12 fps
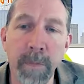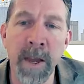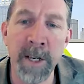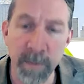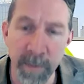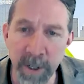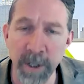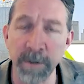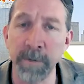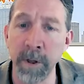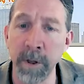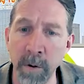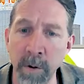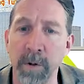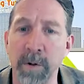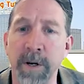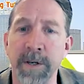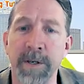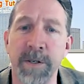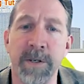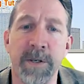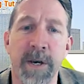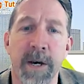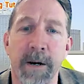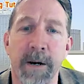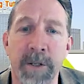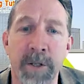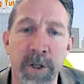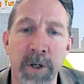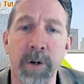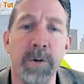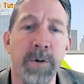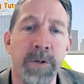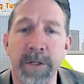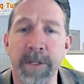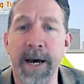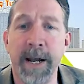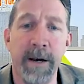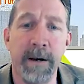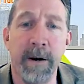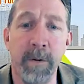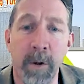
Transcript: Especially for local, because it shows it's got a